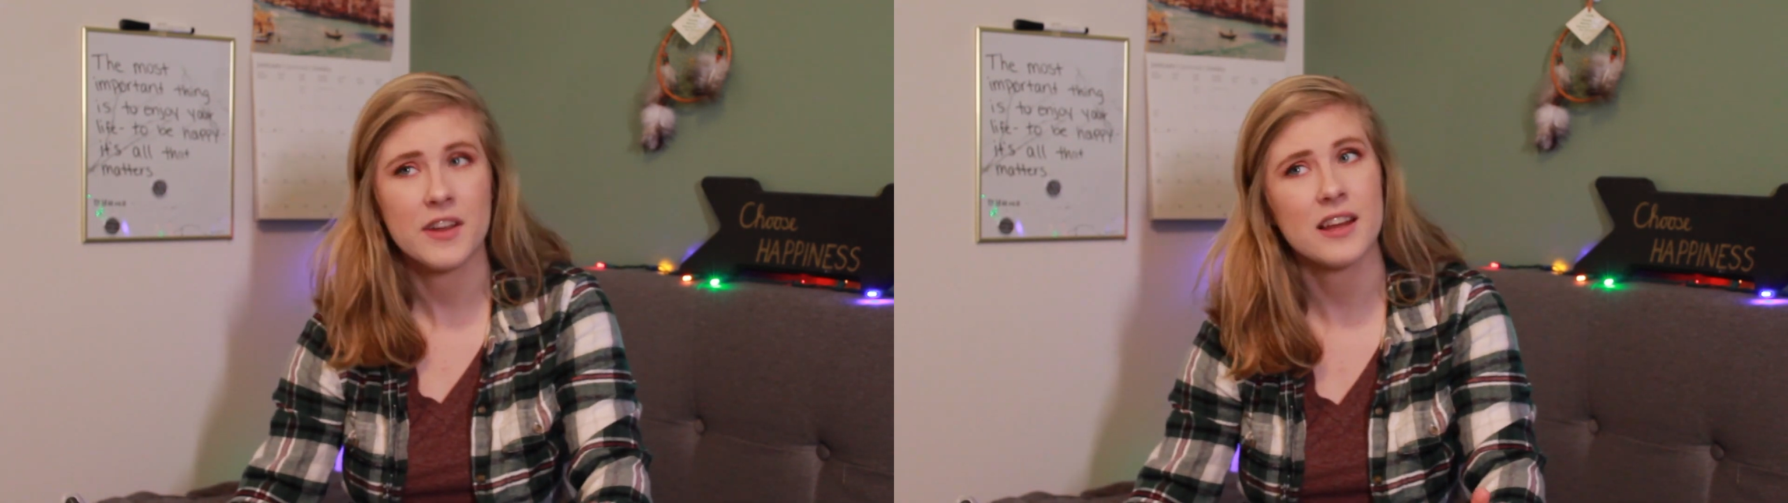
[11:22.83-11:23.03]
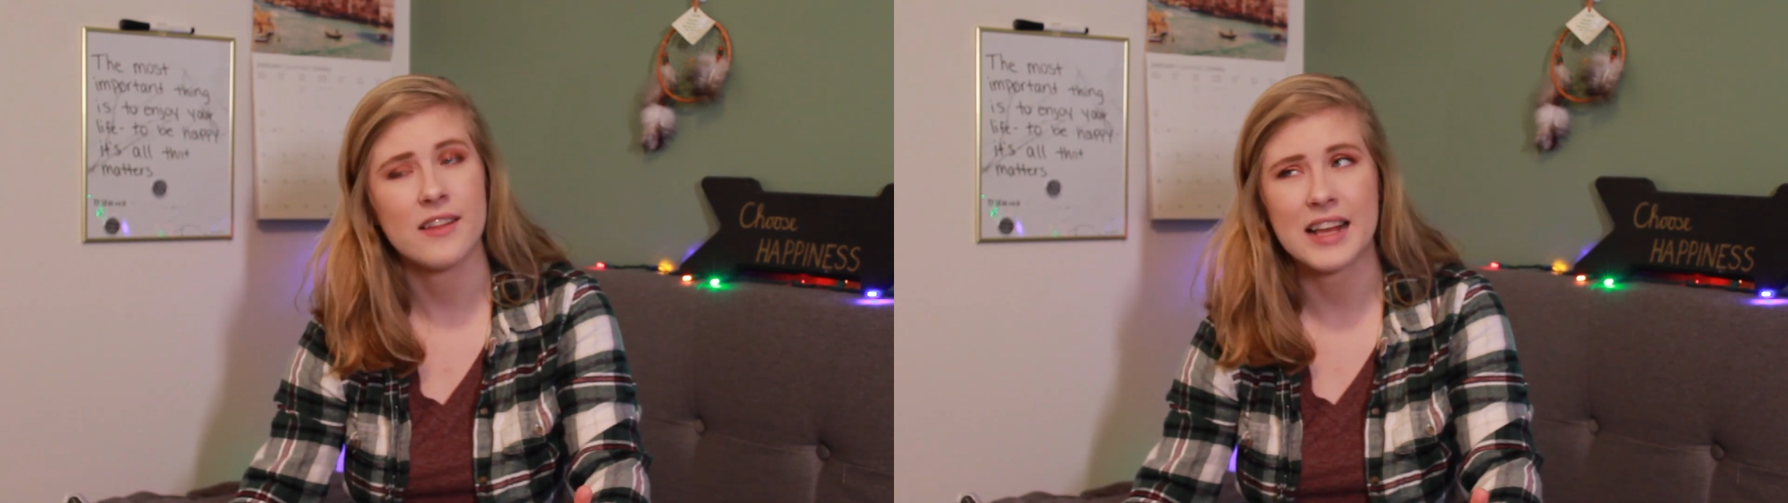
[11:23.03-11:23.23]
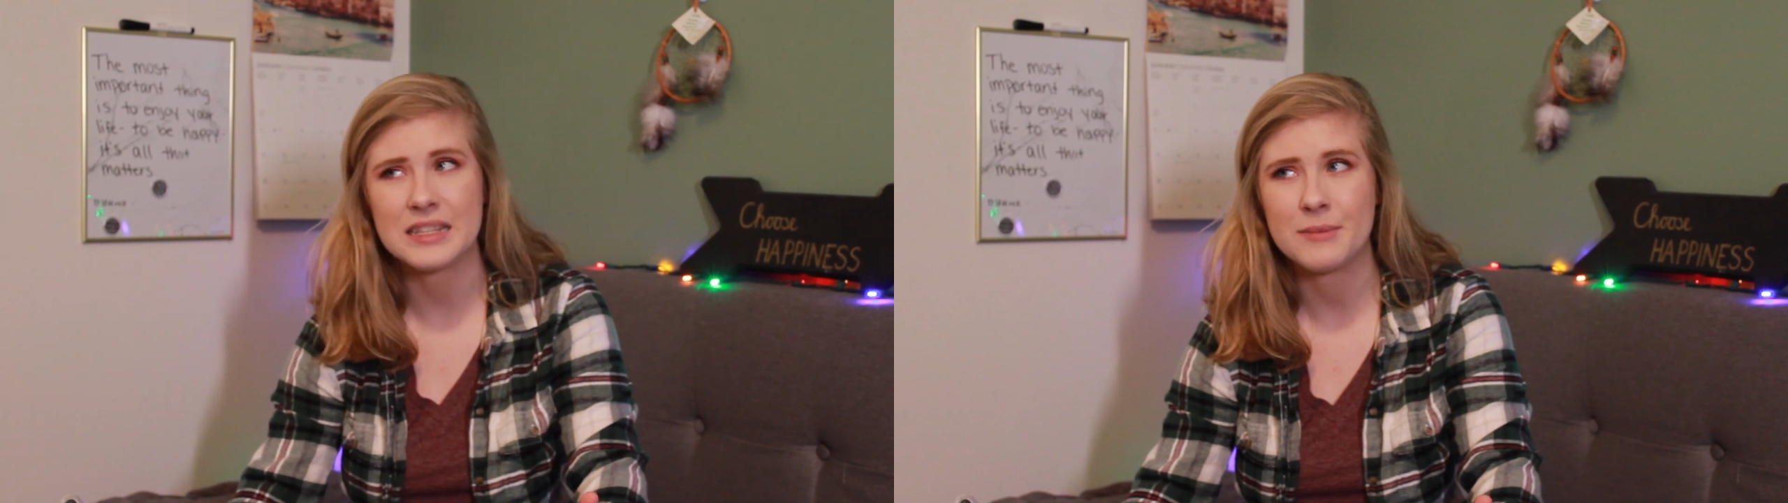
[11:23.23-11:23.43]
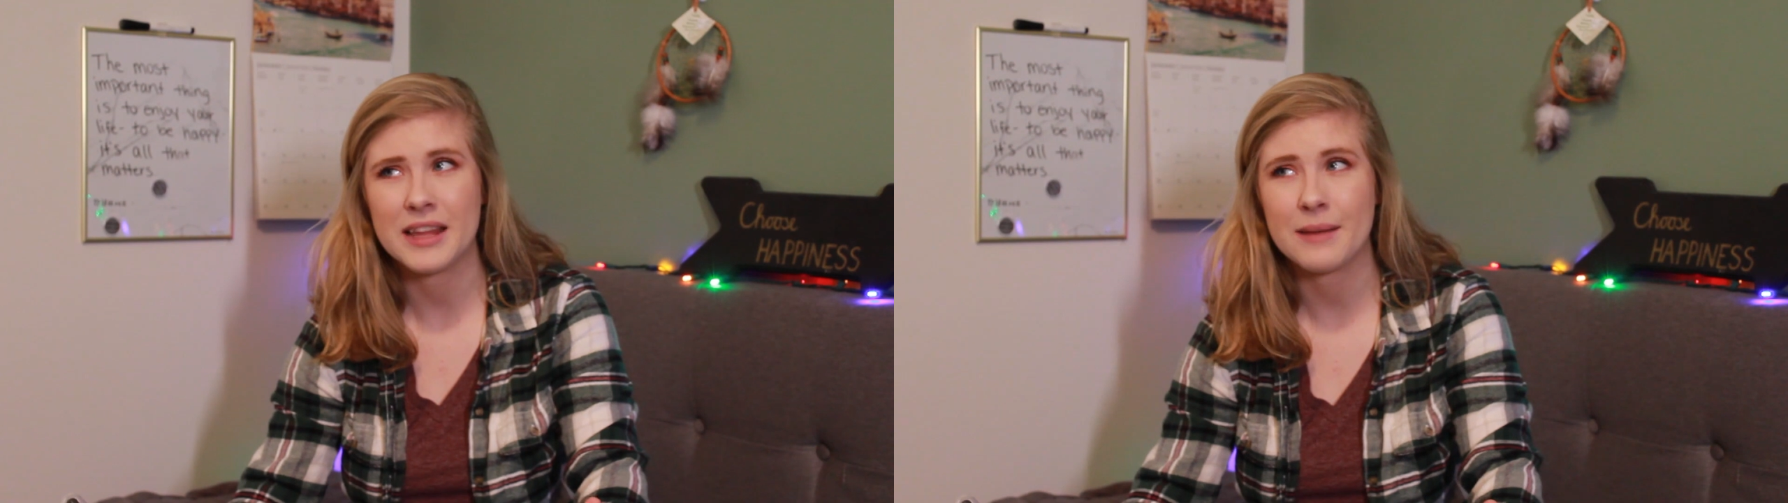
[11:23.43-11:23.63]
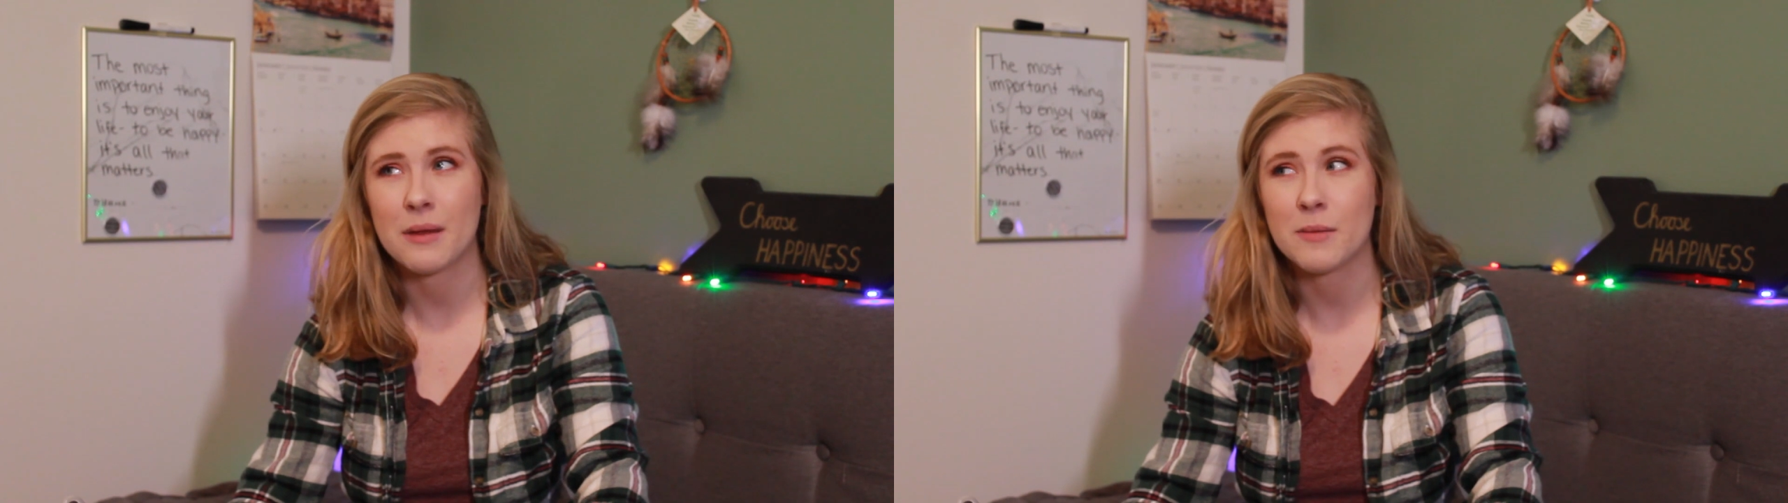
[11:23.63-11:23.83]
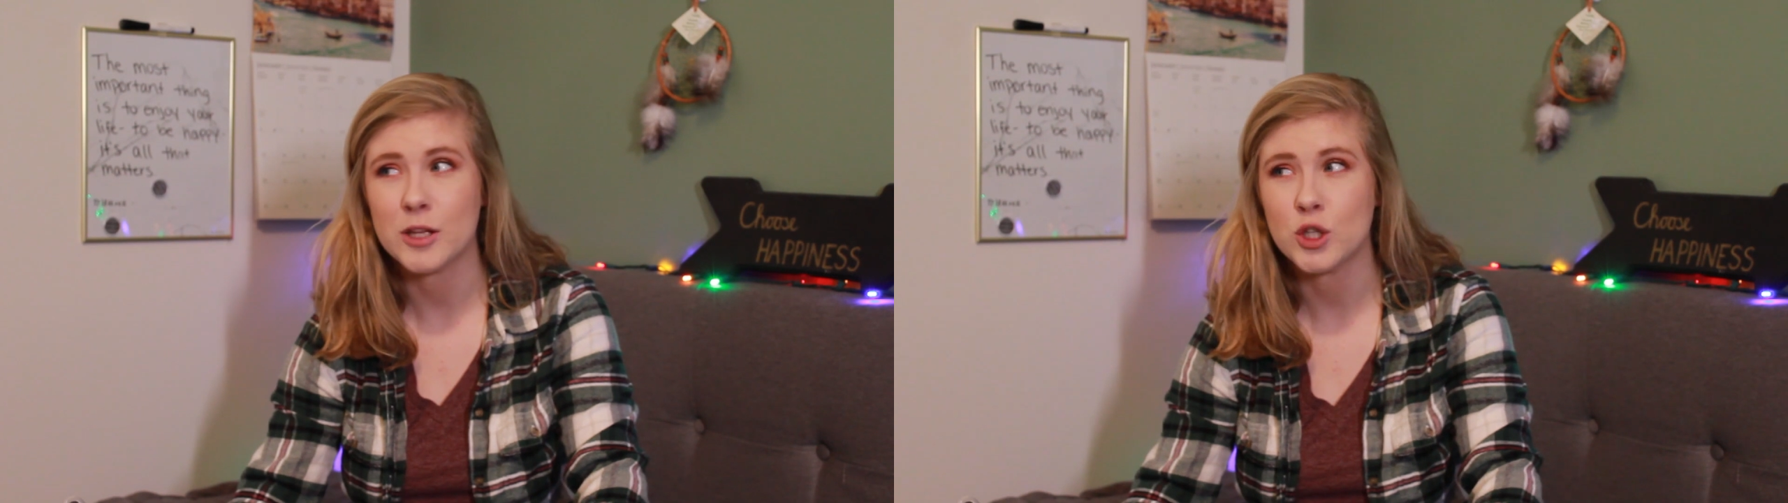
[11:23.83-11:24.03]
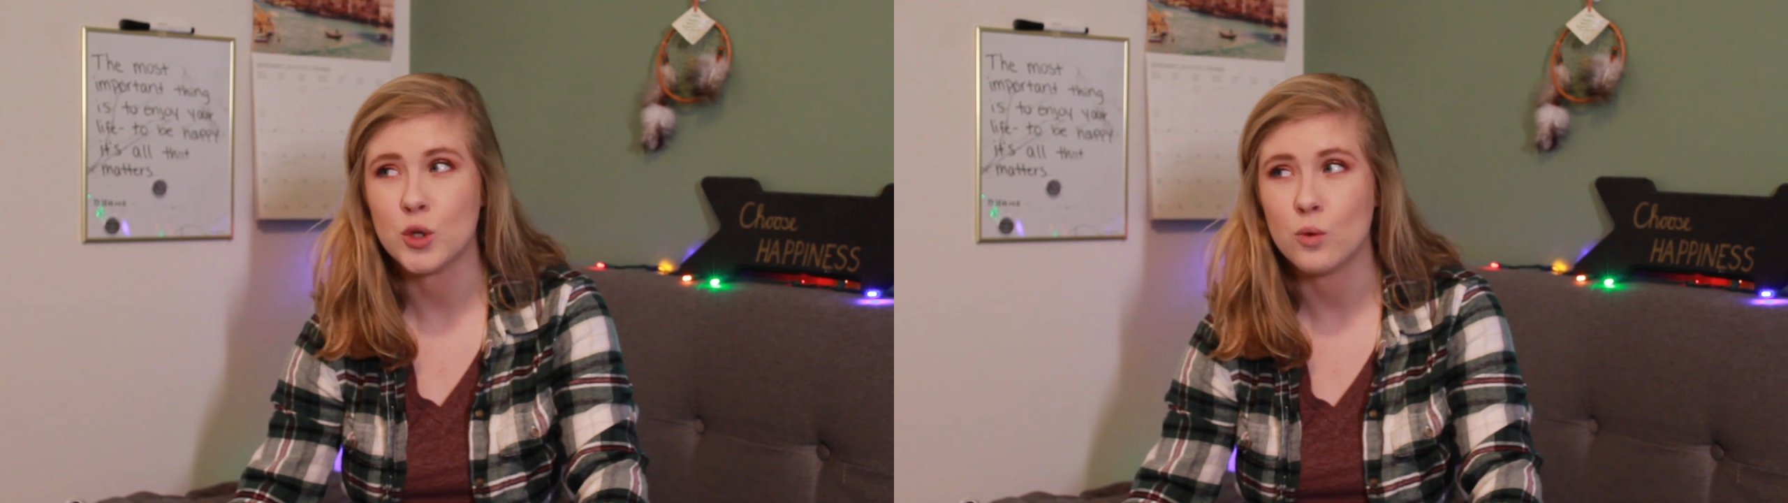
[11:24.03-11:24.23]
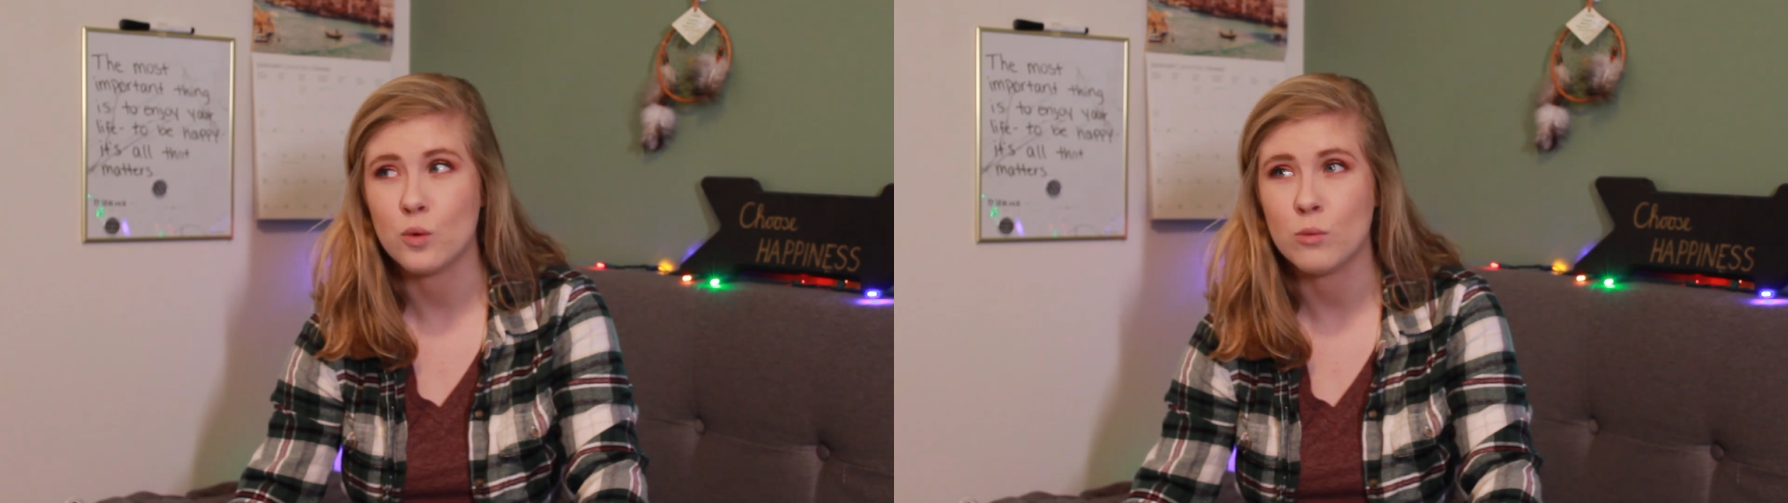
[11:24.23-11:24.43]
I think it lasted me like maybe
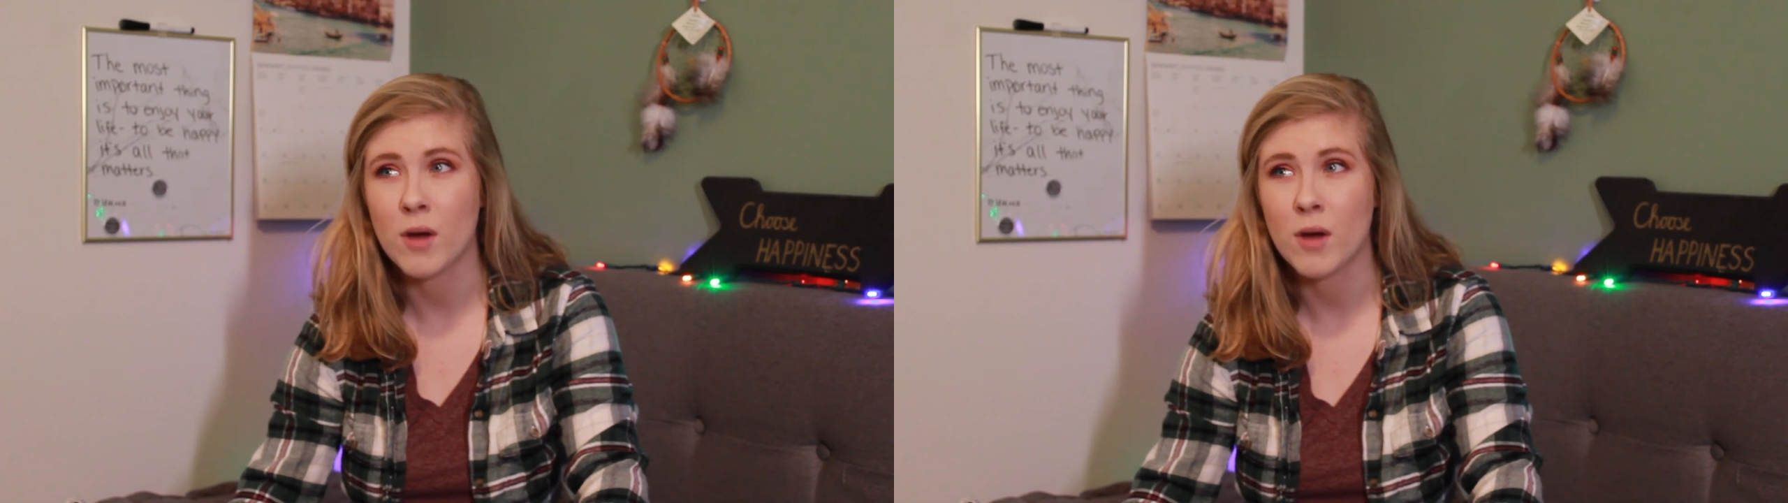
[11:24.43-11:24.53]
2